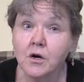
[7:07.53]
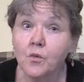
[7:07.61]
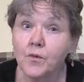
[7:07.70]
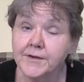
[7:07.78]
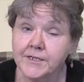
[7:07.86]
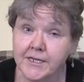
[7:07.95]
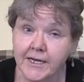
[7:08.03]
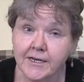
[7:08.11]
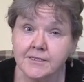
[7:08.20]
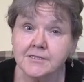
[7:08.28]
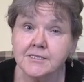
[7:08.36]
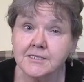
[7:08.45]
want to
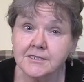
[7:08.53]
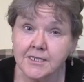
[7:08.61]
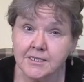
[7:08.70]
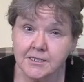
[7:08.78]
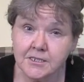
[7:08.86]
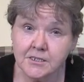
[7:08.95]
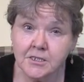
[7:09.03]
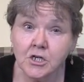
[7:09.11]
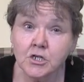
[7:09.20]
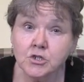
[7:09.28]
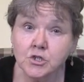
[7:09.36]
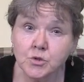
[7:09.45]
access that
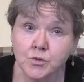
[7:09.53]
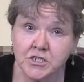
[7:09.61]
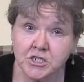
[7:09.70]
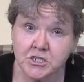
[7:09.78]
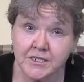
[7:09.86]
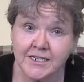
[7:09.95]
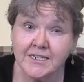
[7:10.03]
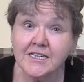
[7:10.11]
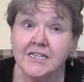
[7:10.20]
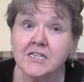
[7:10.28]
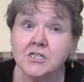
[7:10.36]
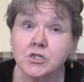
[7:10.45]
intuition and
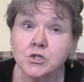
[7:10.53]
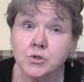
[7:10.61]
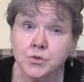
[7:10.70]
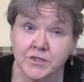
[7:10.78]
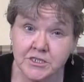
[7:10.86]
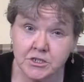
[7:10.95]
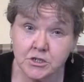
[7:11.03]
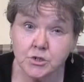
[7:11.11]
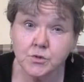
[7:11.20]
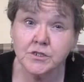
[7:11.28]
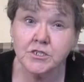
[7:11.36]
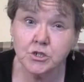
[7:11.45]
increase
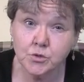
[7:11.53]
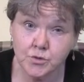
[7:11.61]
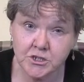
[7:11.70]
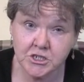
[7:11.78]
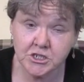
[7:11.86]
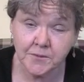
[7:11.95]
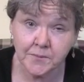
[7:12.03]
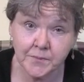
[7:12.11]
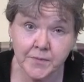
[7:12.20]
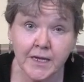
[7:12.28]
your intuition.